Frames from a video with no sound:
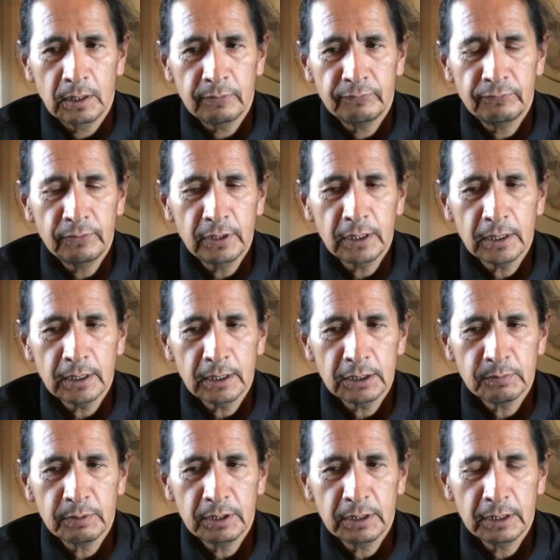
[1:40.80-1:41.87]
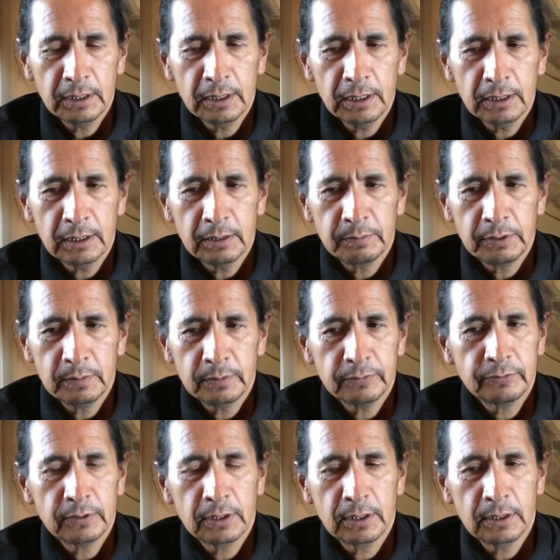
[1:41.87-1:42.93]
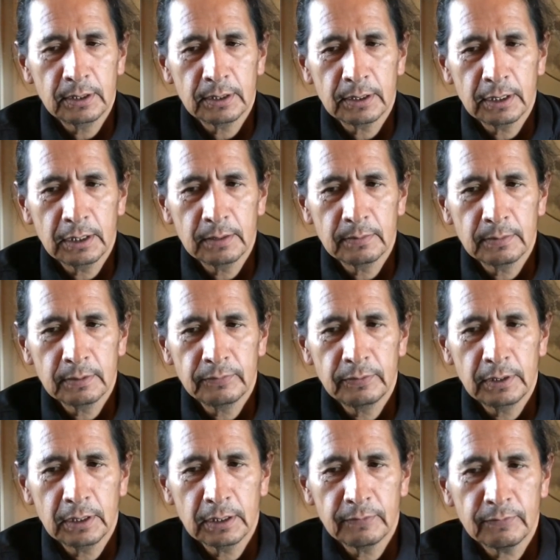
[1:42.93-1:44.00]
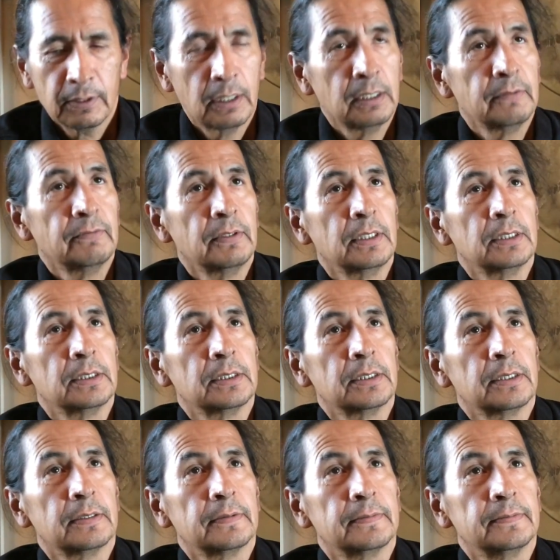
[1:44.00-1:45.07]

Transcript: a feeling that's been denied our people for a long time, a feeling of confidence